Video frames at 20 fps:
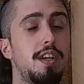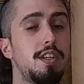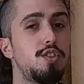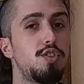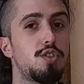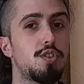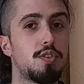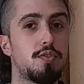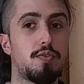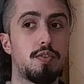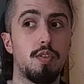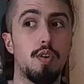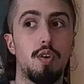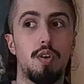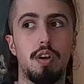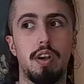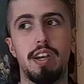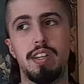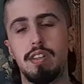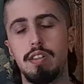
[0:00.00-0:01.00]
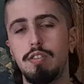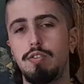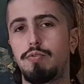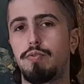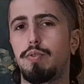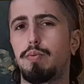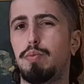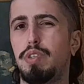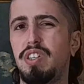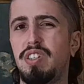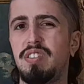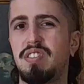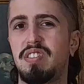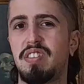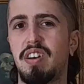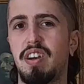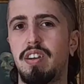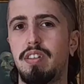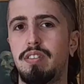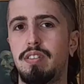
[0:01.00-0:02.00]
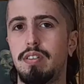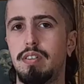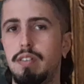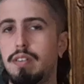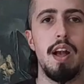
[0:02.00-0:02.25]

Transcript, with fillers: injured, at least from the inside.